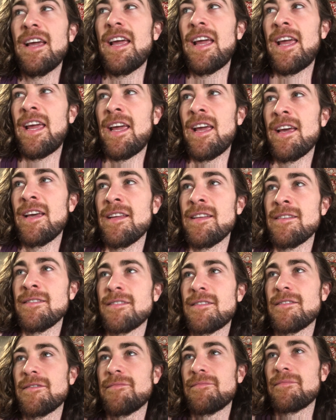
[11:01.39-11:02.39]

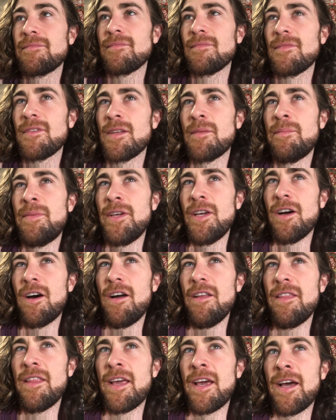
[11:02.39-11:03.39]
And
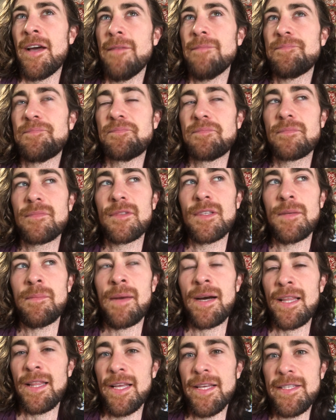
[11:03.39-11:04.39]
beyond that,
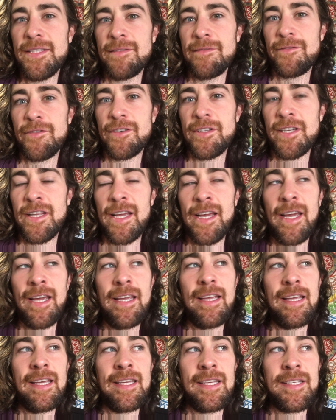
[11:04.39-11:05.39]
my lesson for
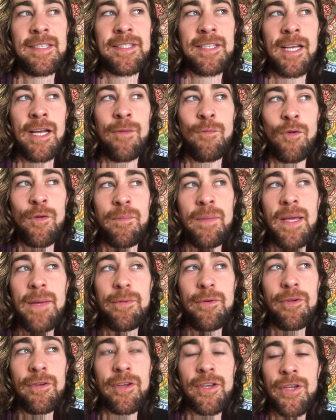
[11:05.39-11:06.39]
today is when
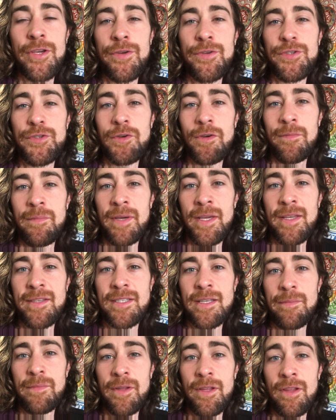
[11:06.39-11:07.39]
people accuse you of being
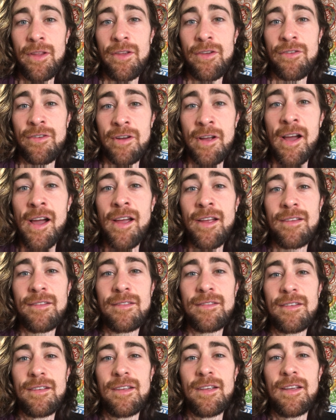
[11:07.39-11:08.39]
something that you're not,
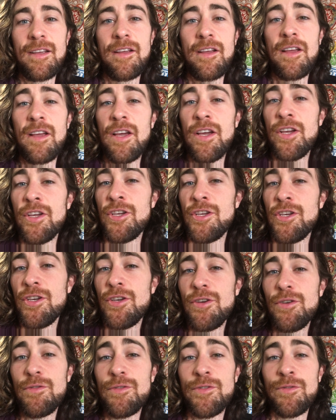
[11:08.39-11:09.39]

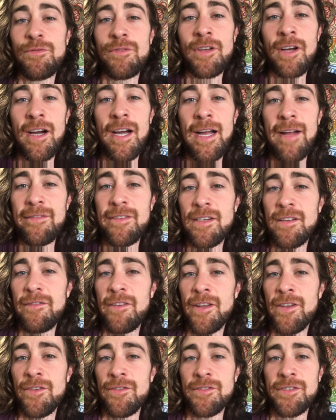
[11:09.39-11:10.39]
you do not have to
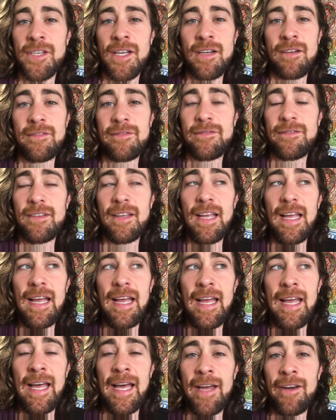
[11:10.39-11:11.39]
defend yourself
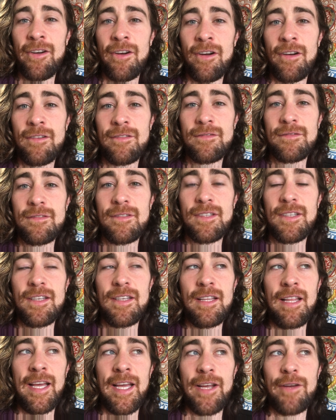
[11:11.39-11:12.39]
at all.
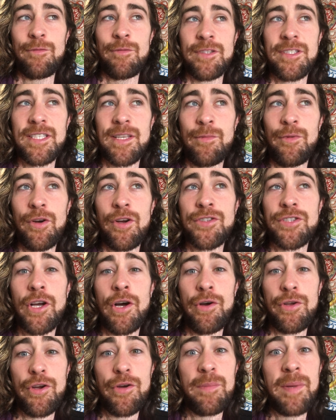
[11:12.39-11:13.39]
Like when someone goes,
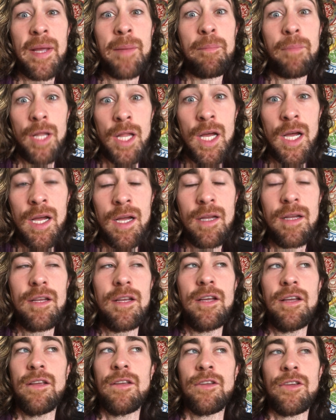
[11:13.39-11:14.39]
oh, you're being blah,
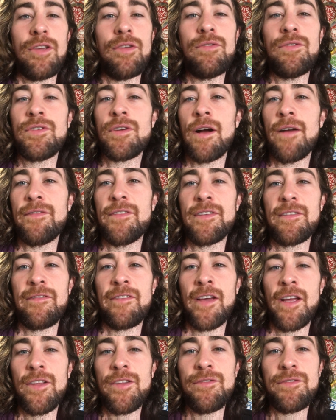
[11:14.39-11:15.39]
you do not have to defend.